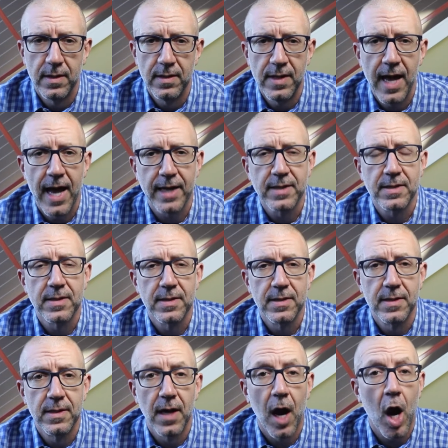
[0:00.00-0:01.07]
Next,
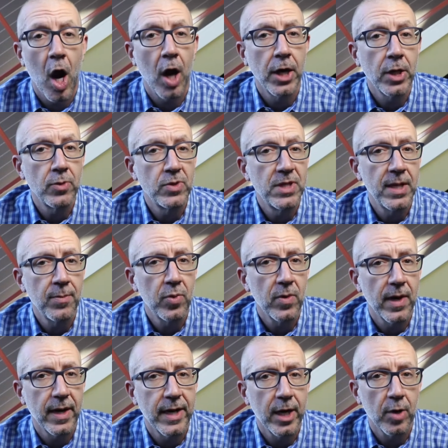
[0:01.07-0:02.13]
are you
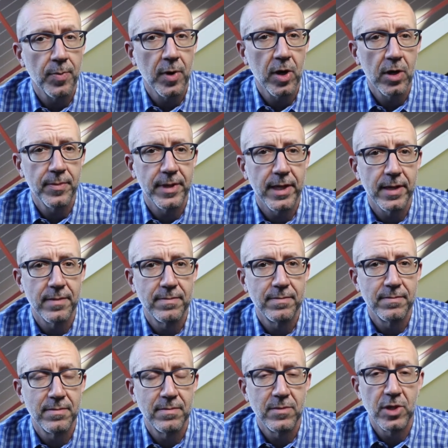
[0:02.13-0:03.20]
temporary or permanent?
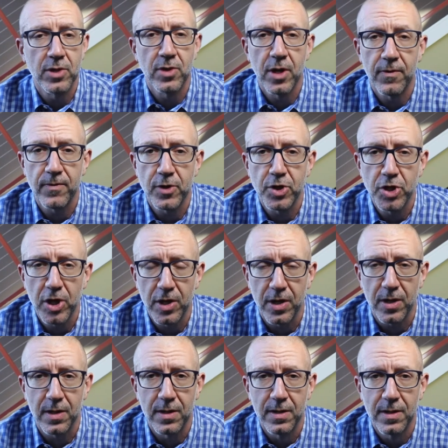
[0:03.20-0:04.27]
Do you know for
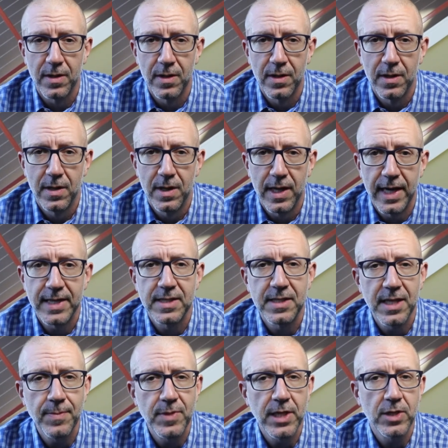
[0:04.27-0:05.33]
sure? It's
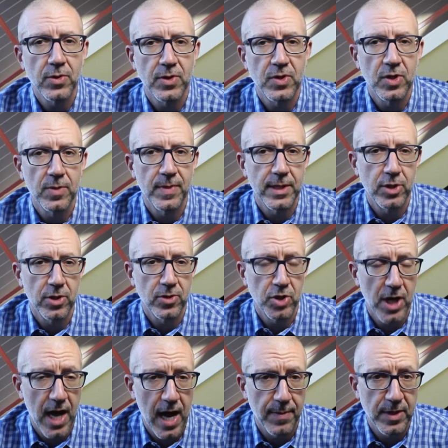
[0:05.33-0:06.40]
tempting to assume that your
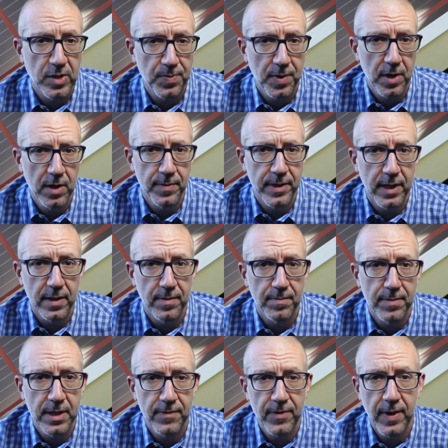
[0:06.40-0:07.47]
job is permanent,
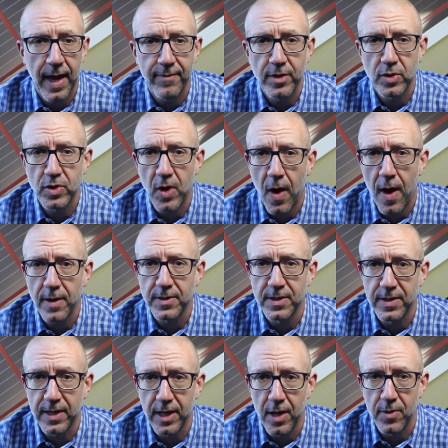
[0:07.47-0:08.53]
but if you haven't talked
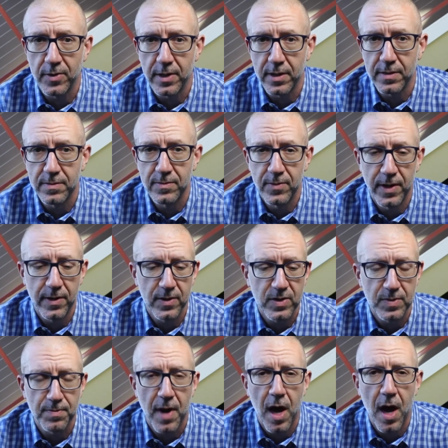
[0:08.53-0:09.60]
to the owner, whether
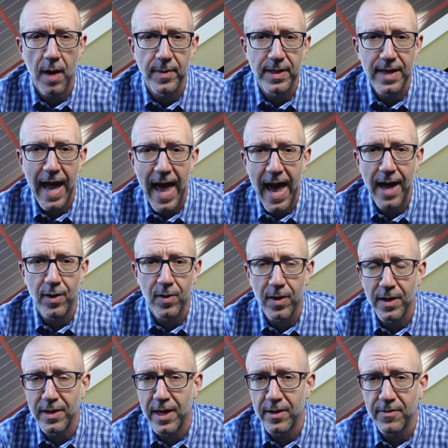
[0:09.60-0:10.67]
it's mom and dad
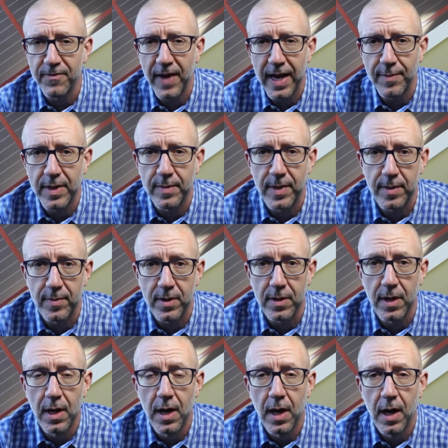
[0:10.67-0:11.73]
or another family
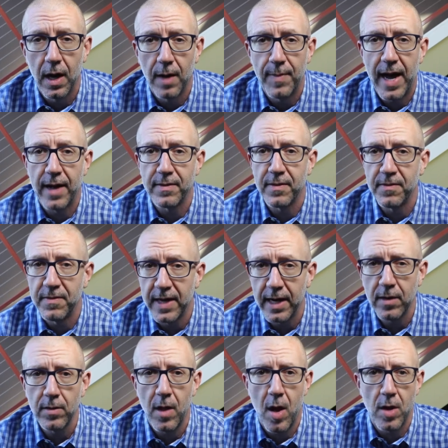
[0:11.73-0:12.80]
member, about
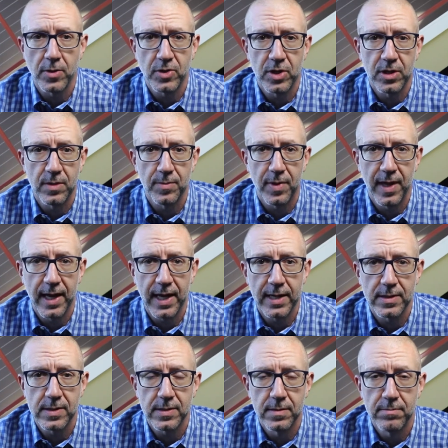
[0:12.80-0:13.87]
their long term
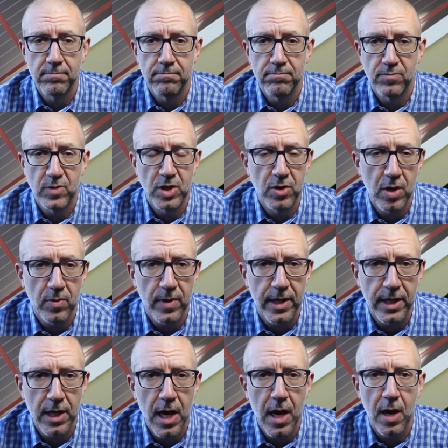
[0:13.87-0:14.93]
plans, you don't
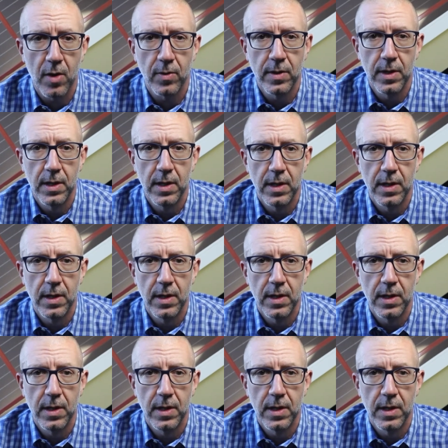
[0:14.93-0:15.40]
really know.